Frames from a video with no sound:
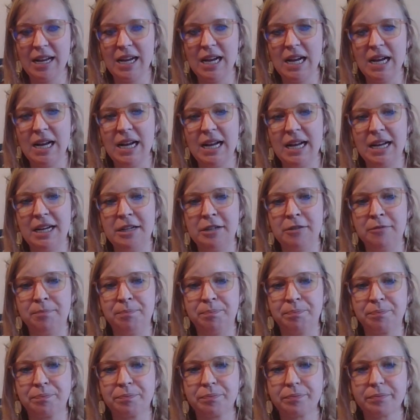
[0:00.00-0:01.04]

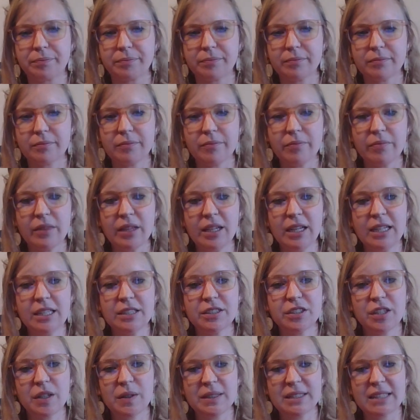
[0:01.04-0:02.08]
Um,
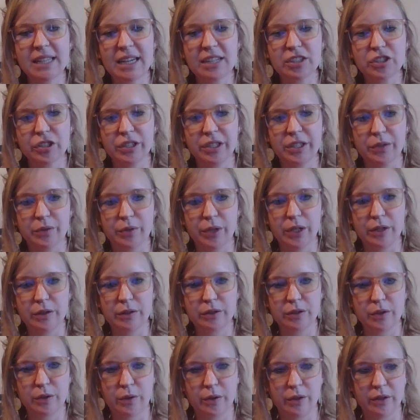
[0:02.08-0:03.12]
and so it's actually a
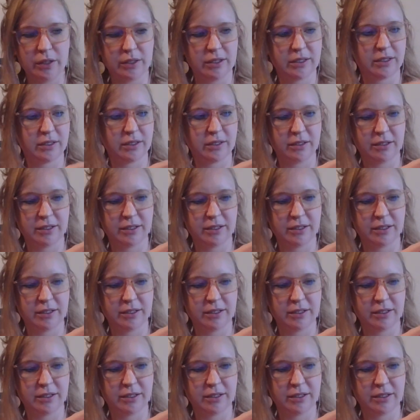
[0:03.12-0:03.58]
rose quartz